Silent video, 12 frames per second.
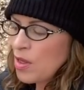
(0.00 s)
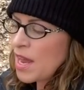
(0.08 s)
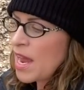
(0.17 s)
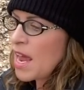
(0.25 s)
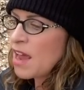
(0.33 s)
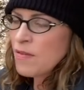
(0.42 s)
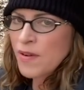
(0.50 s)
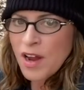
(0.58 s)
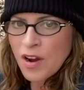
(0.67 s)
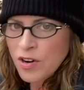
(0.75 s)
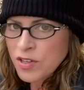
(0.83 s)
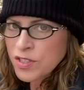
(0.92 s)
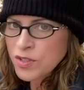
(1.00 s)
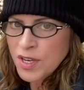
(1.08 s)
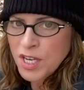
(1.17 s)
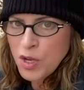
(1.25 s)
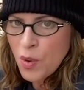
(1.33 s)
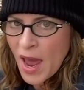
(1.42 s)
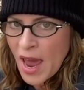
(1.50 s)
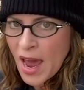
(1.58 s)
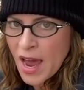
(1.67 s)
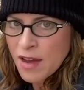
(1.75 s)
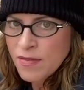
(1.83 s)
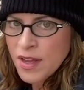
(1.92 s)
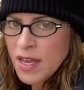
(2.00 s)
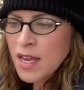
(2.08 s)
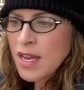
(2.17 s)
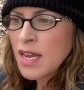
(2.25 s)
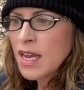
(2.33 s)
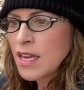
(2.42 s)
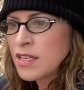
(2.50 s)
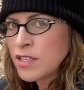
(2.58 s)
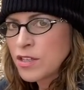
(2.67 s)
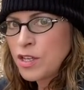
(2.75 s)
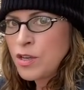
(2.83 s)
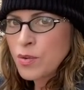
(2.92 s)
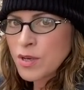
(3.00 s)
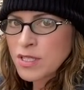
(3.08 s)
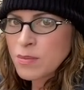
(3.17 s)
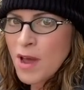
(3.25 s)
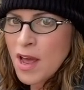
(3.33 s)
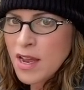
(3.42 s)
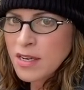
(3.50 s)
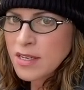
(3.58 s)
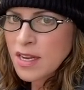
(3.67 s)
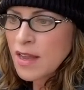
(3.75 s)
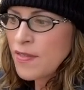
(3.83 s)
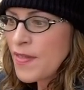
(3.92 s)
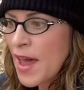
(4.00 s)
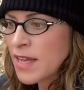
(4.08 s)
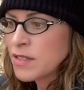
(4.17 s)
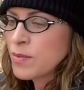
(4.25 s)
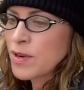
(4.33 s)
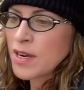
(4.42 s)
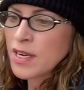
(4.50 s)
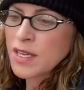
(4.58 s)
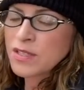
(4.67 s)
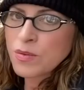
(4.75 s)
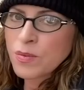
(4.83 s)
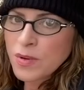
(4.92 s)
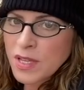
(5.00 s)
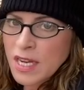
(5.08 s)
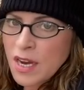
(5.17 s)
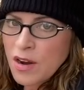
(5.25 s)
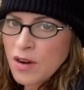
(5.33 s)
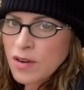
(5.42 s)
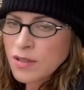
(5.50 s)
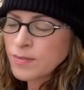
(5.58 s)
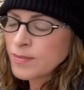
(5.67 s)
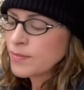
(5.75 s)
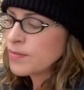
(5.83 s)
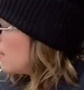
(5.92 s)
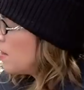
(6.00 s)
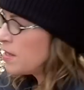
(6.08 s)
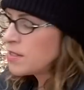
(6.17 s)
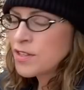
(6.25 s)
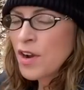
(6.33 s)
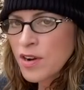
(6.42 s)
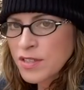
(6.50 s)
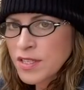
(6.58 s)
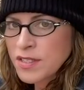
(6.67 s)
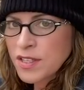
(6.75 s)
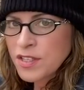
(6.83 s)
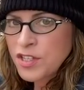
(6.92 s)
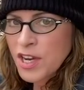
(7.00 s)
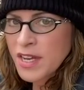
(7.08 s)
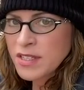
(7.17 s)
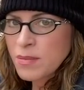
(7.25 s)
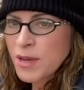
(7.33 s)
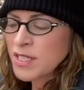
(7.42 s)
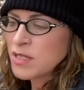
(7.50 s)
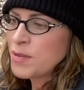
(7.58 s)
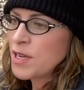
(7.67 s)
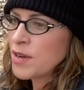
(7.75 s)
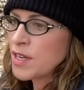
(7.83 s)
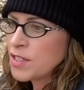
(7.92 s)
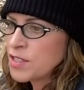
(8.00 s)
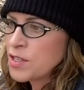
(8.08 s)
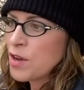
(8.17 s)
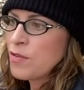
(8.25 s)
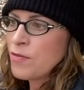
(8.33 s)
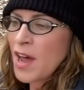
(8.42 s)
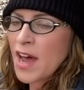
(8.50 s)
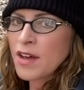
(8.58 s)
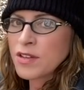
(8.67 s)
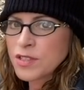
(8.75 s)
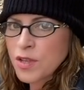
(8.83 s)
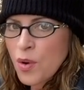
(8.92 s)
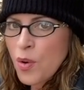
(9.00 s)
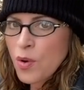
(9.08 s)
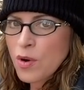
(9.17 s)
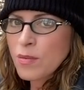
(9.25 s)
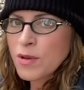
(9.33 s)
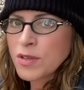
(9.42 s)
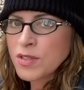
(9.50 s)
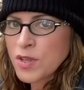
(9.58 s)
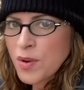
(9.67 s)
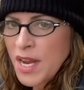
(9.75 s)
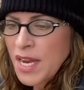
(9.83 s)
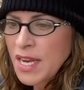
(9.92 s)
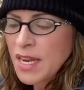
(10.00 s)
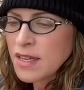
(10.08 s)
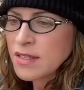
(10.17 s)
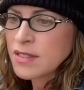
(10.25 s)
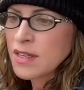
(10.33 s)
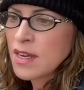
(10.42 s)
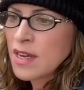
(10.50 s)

at every heartstring you have until you respond. And that's where it gets really hard. This narcissist Jezebel spirit is so foul, so horrible, so hideous